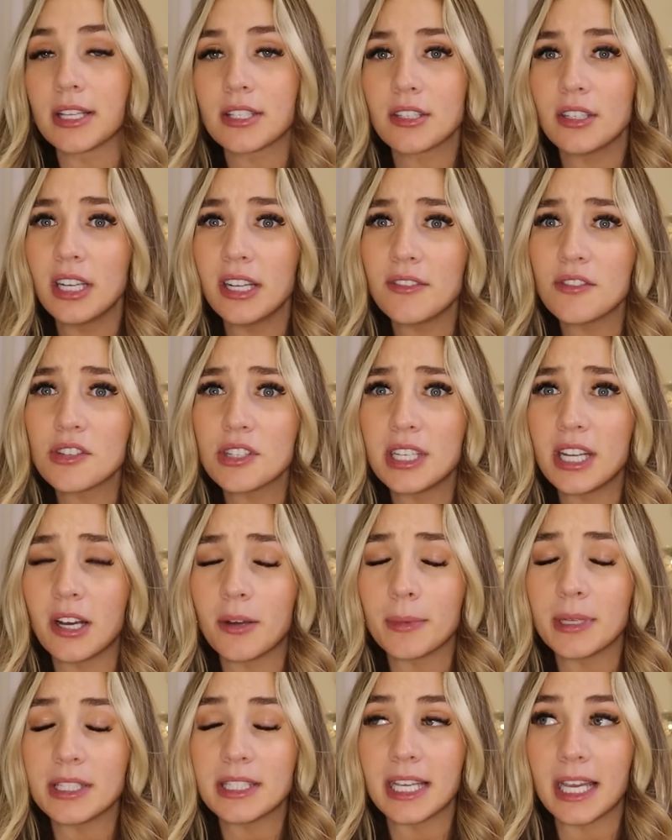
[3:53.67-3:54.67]
guys are gonna have to
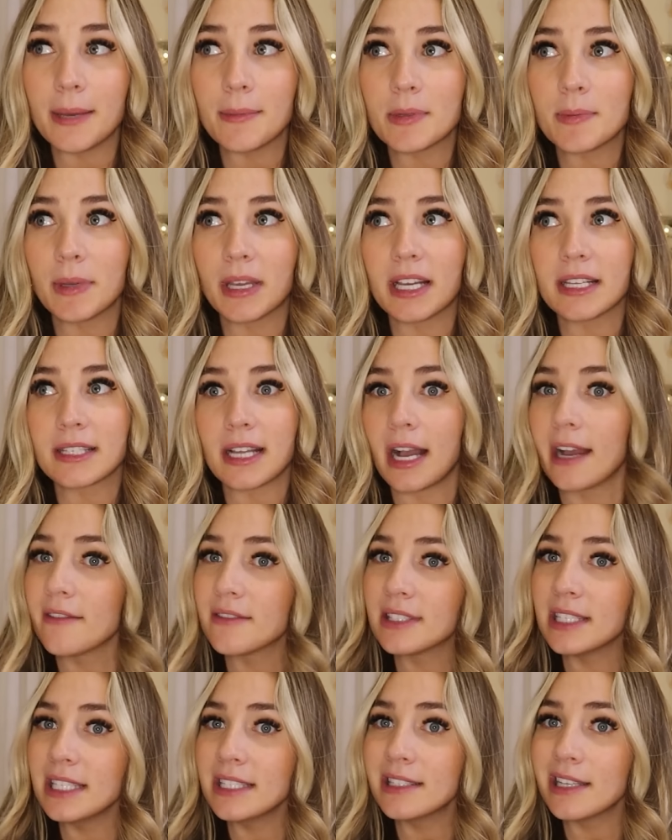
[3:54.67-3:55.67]
tell me tips because
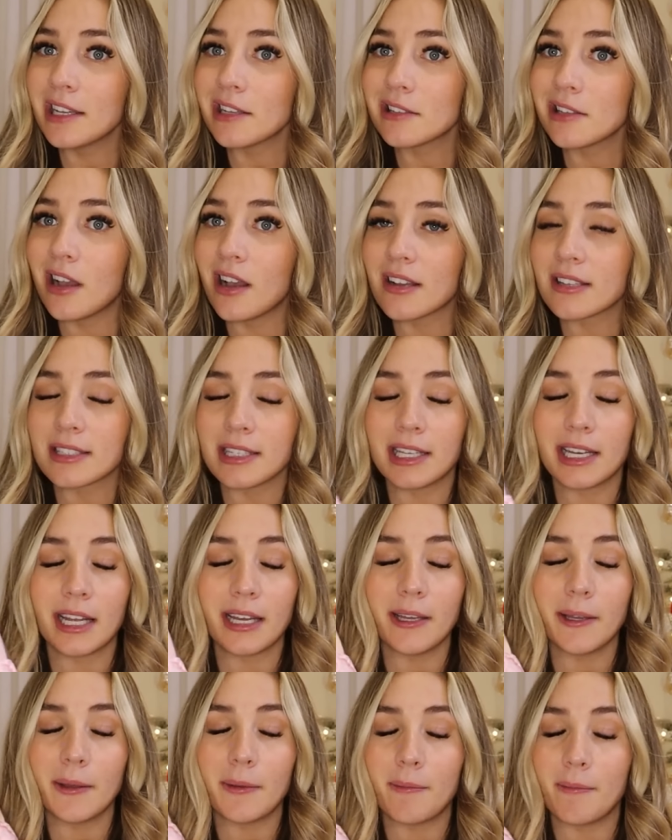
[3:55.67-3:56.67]
I've seen TikToks and
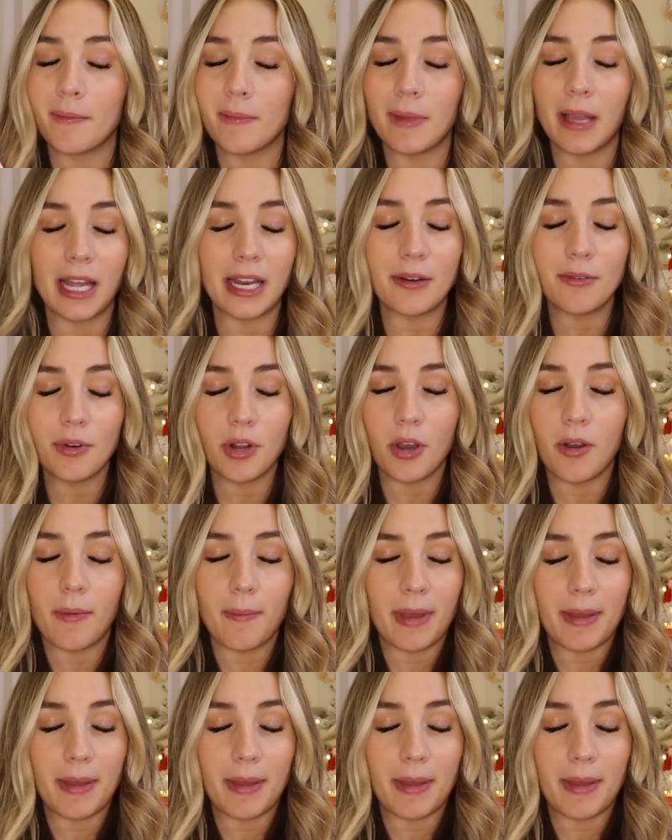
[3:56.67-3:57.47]
I I don't know,